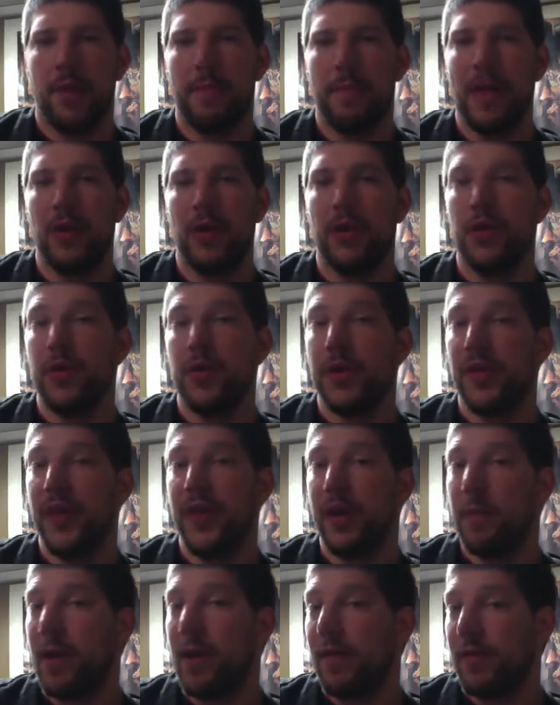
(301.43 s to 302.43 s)
melody you can
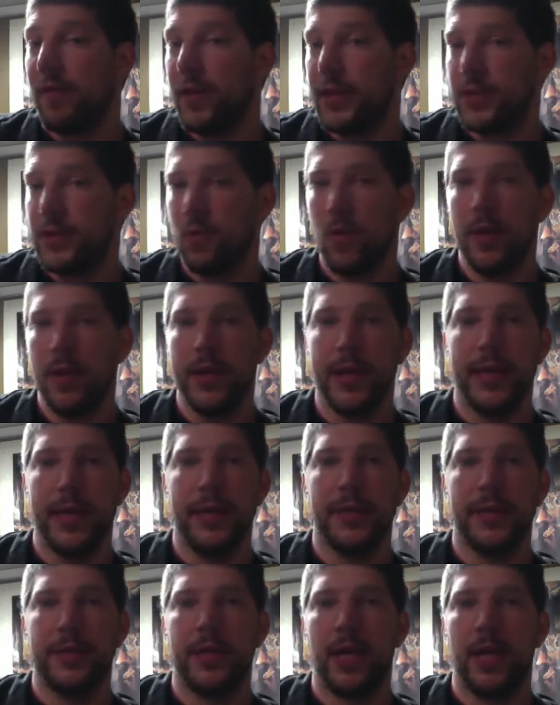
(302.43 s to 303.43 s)
think about for this one is,